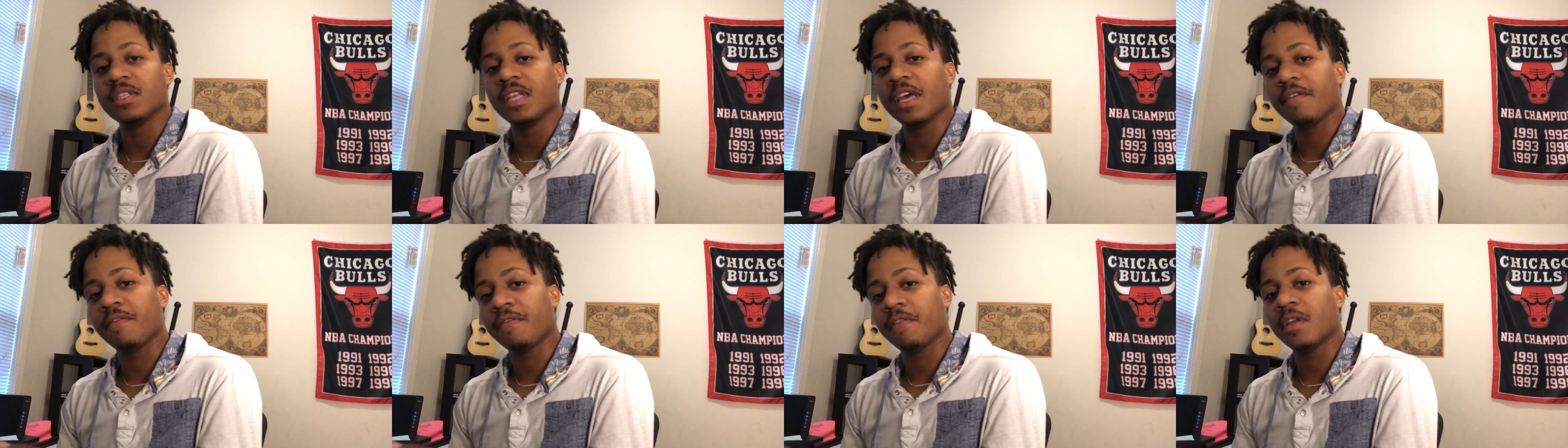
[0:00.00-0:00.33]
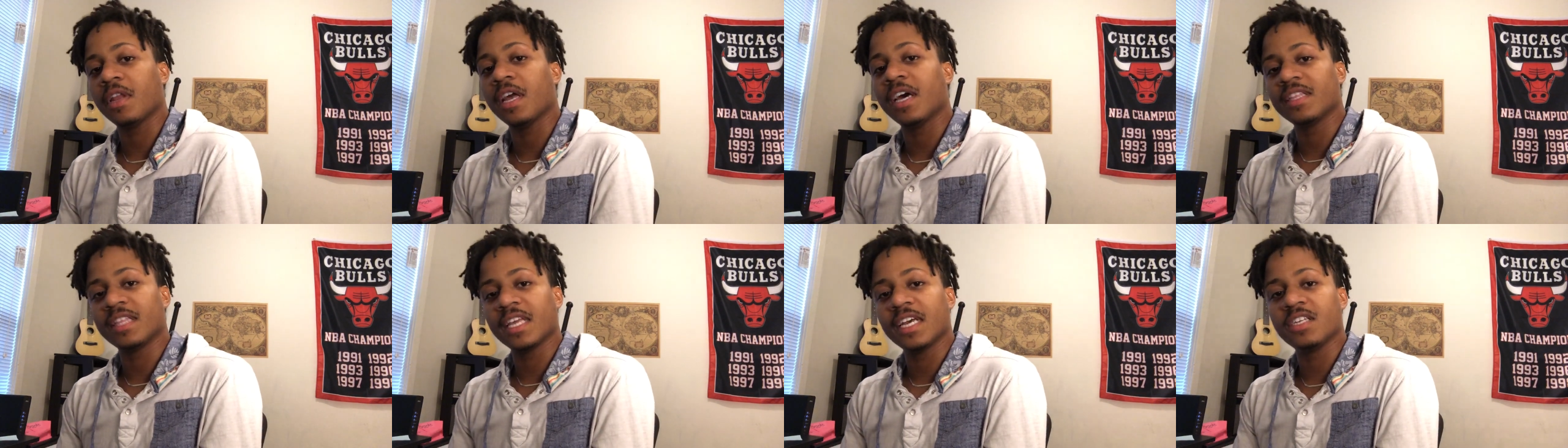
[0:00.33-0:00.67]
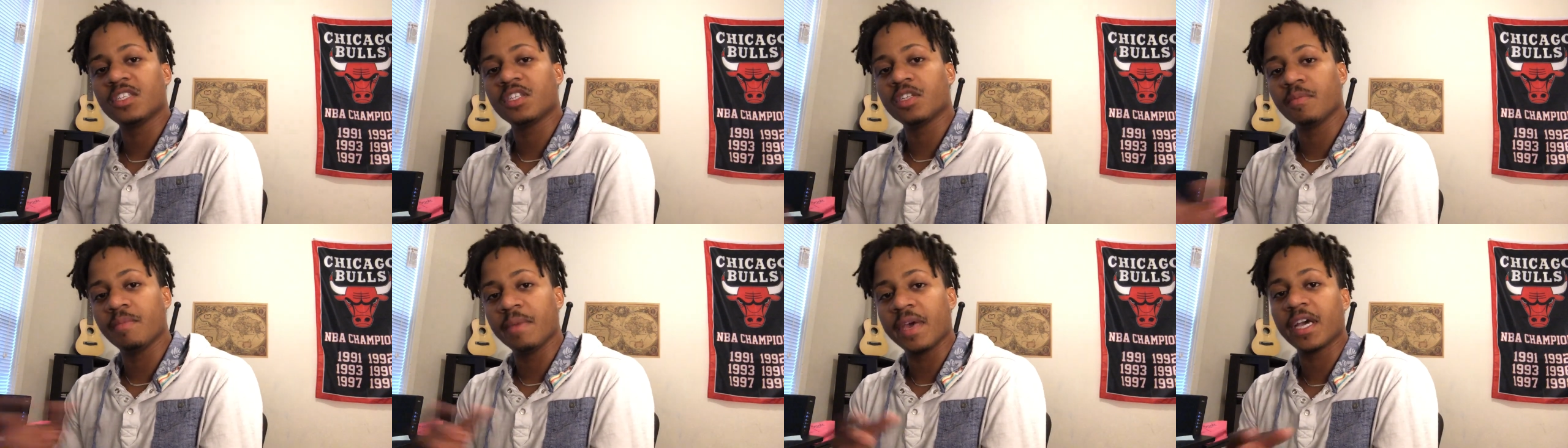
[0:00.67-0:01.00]
They feel like they
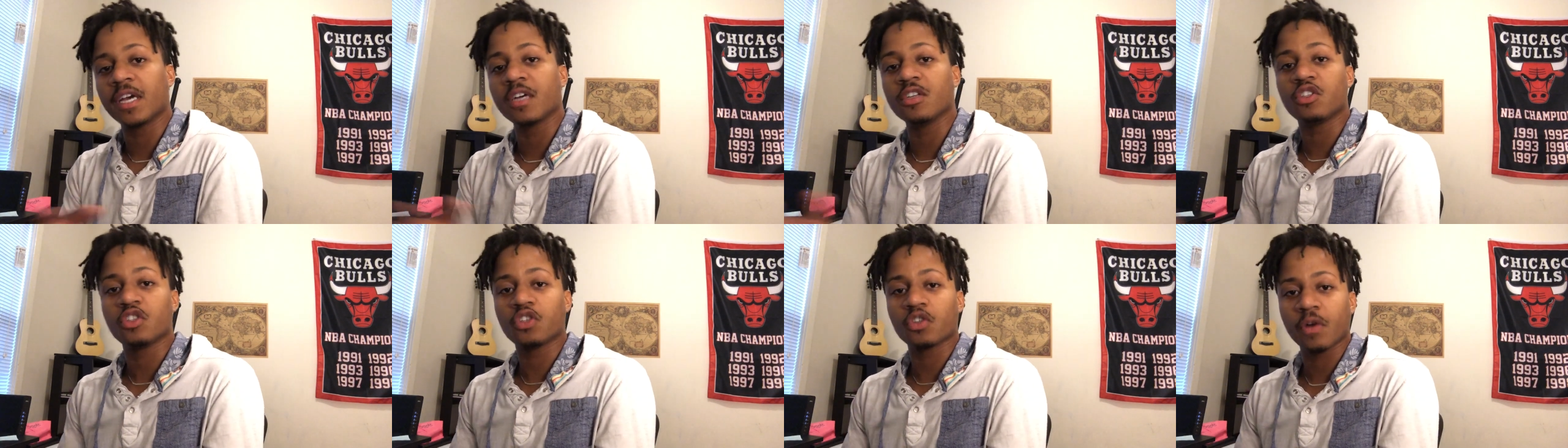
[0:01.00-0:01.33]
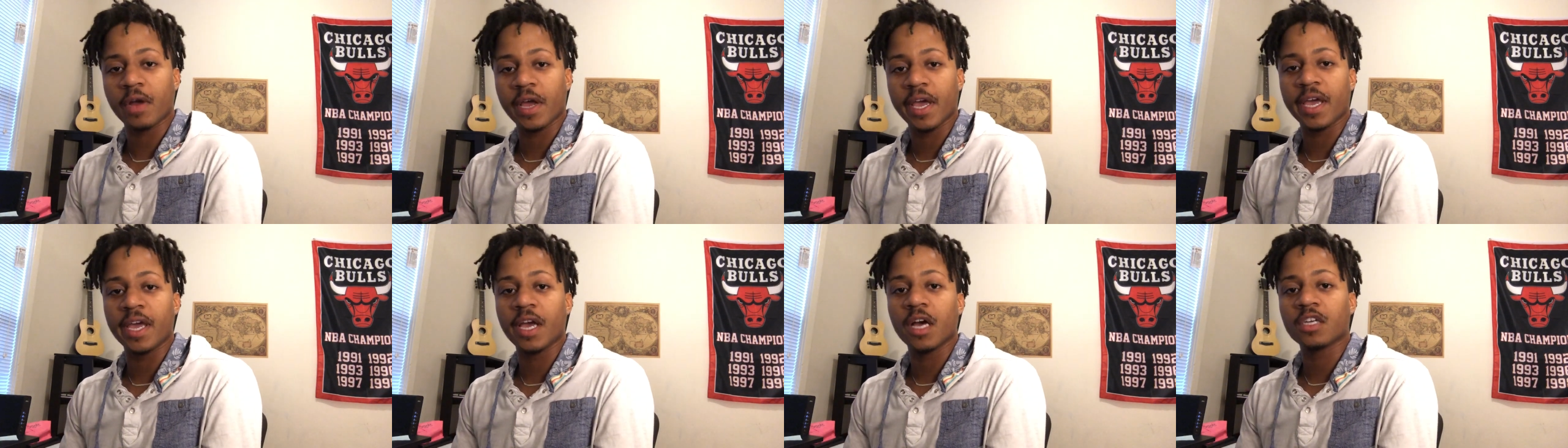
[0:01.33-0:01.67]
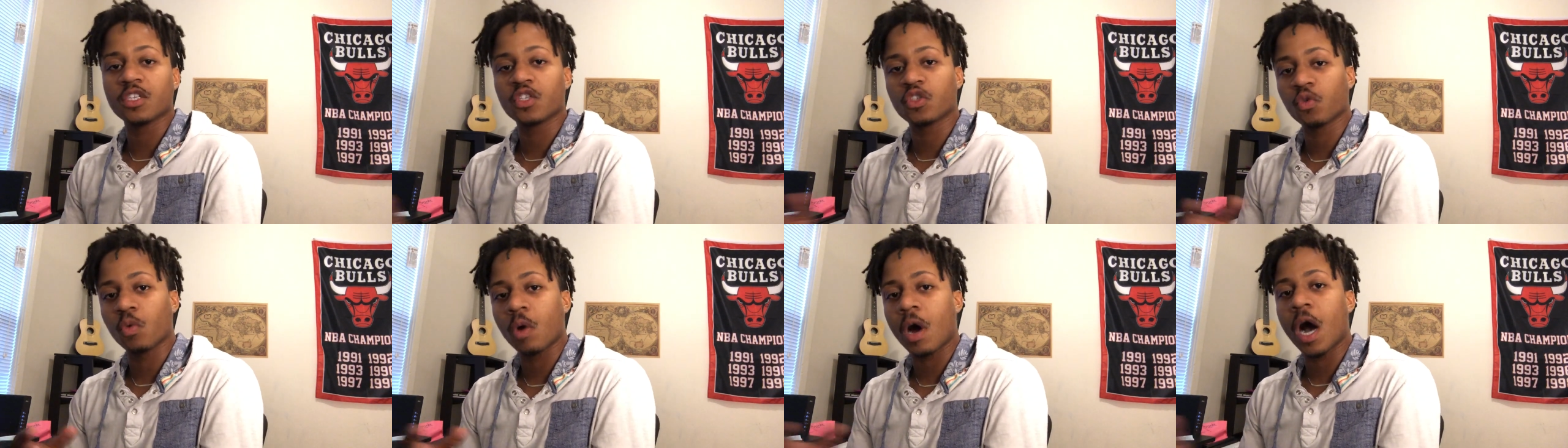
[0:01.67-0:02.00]
should make a trade, a
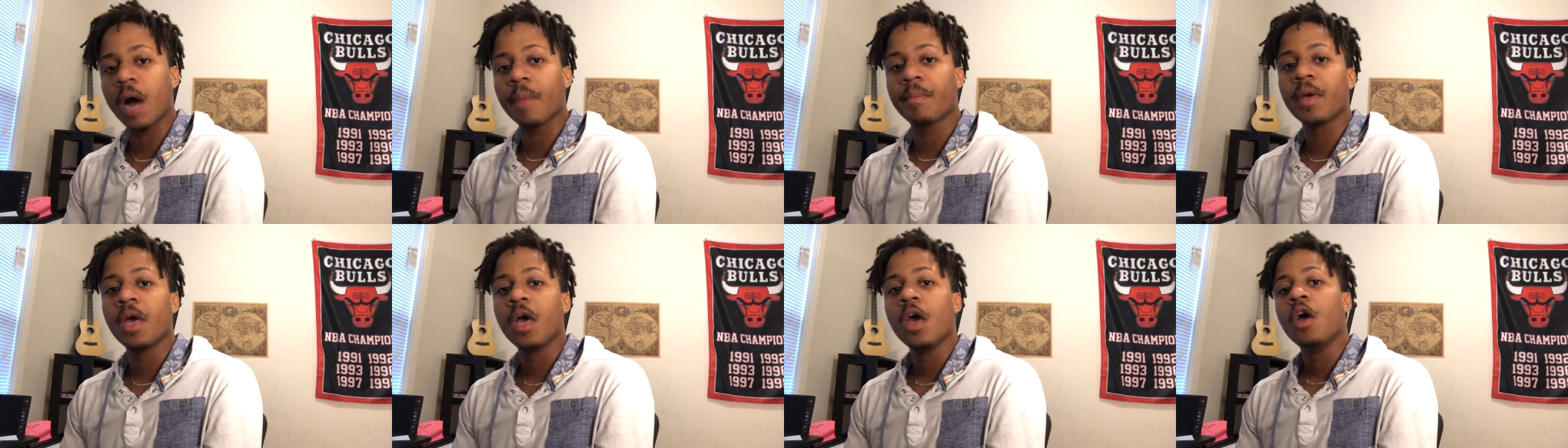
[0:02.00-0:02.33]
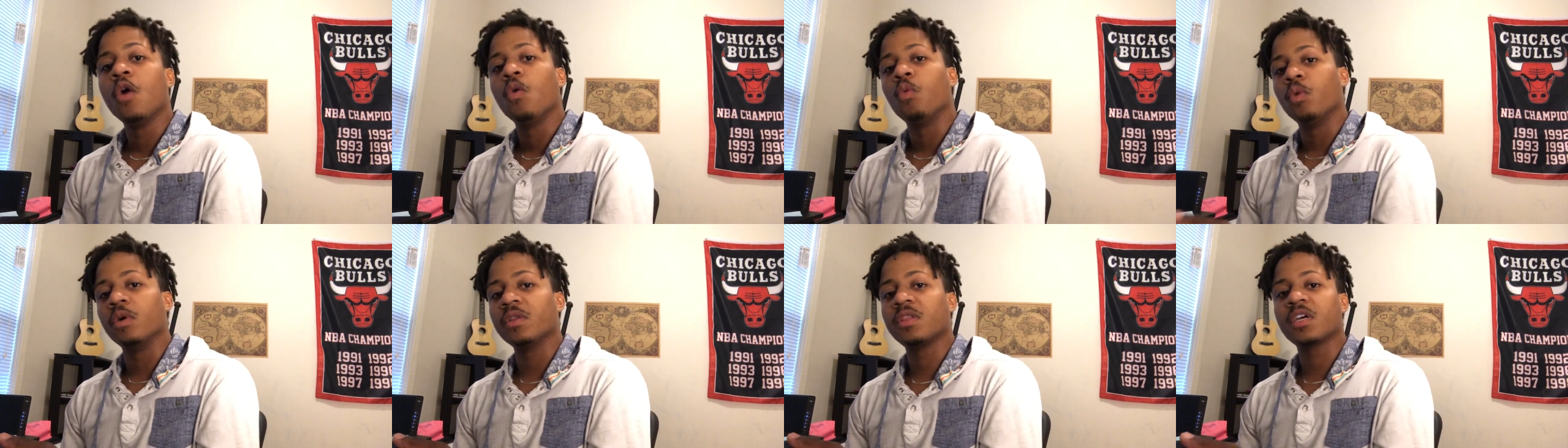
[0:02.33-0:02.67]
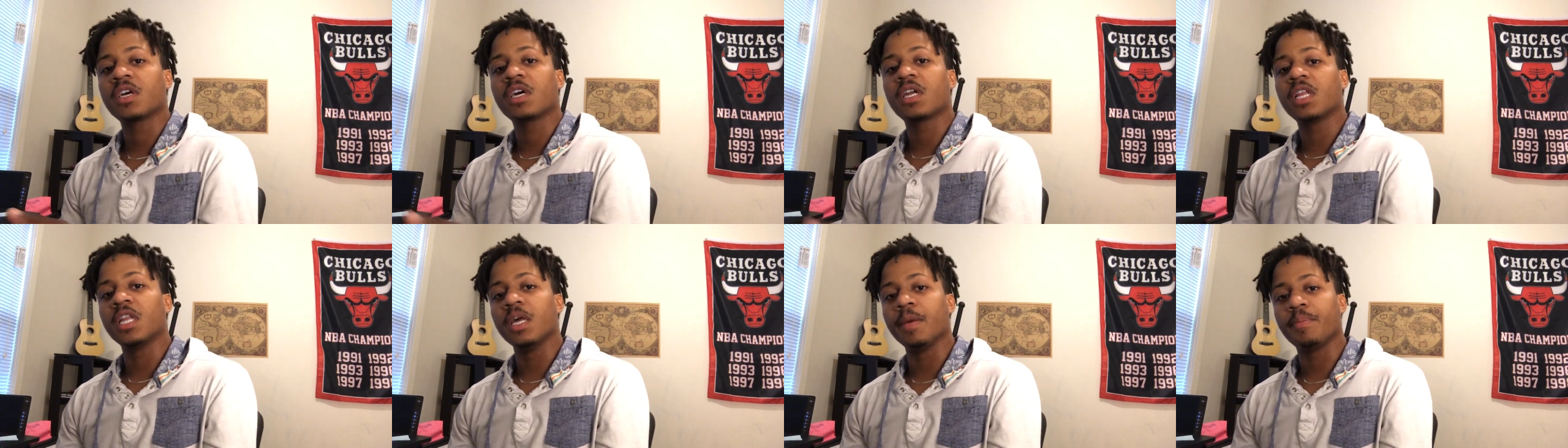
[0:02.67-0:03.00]
swap with the
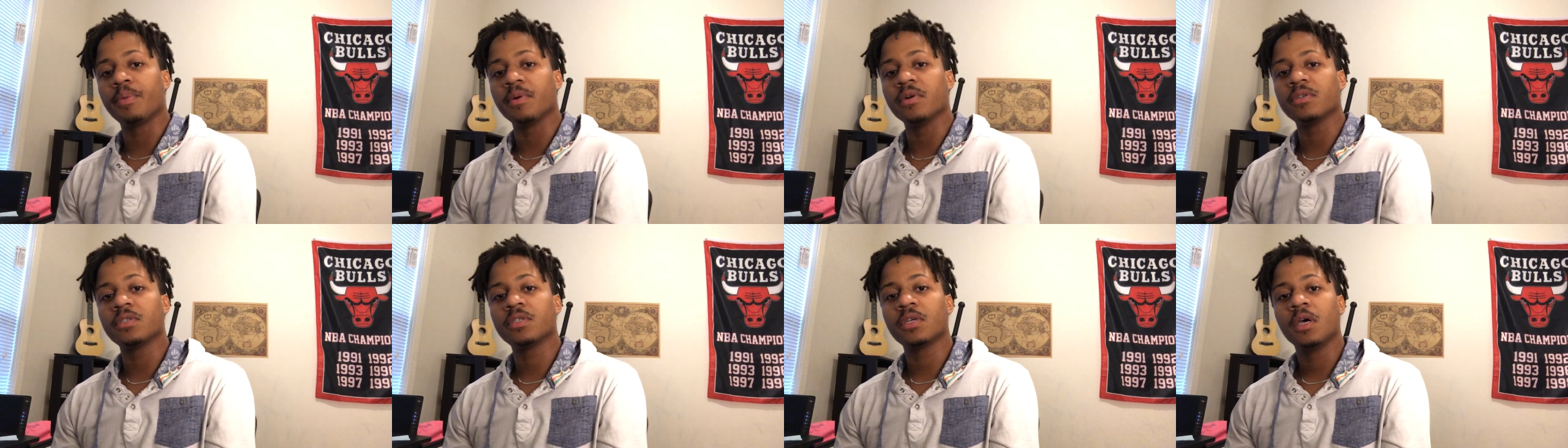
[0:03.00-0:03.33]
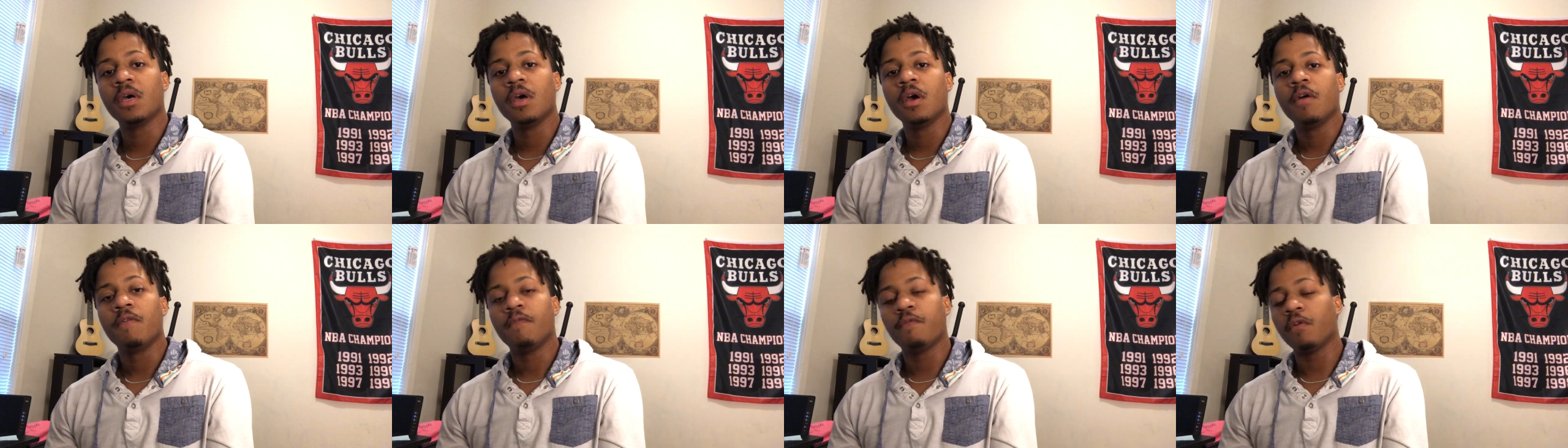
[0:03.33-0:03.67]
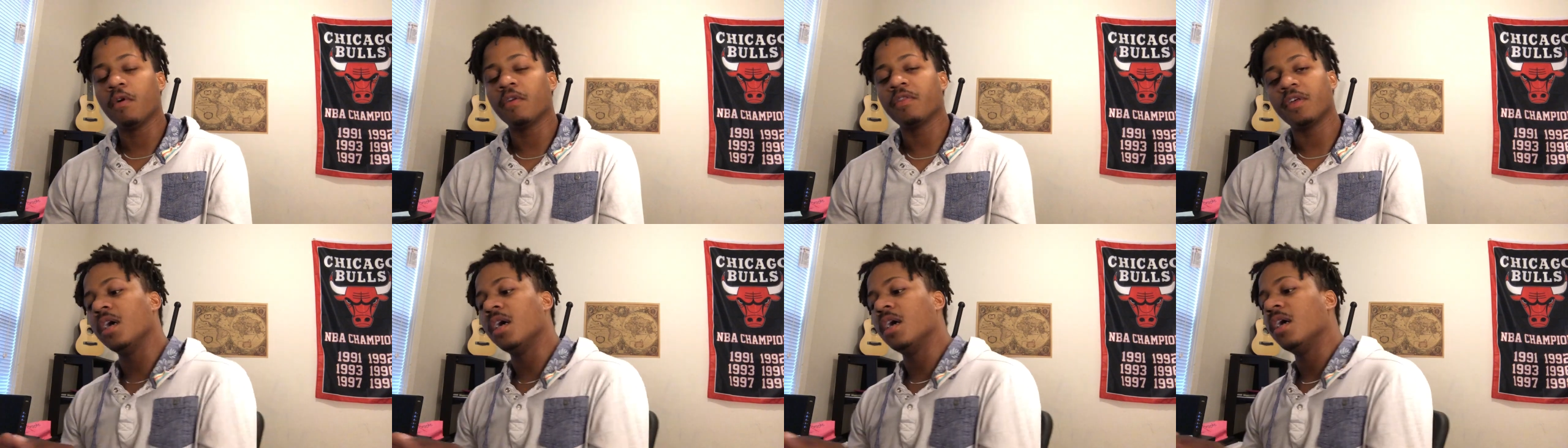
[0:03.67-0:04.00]
Clippers
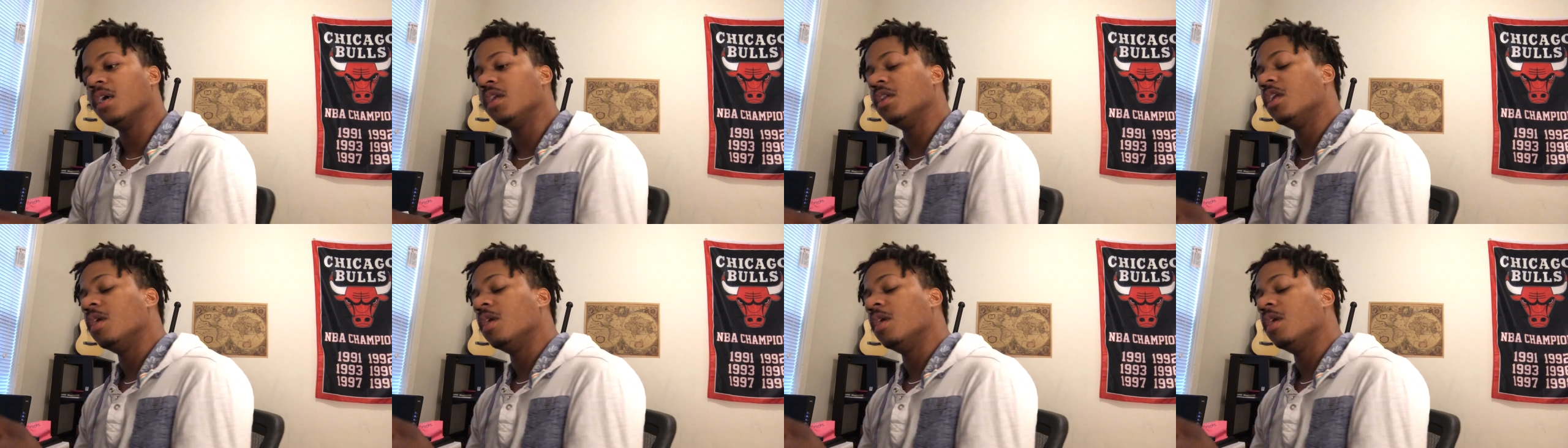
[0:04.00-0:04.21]
for the uh,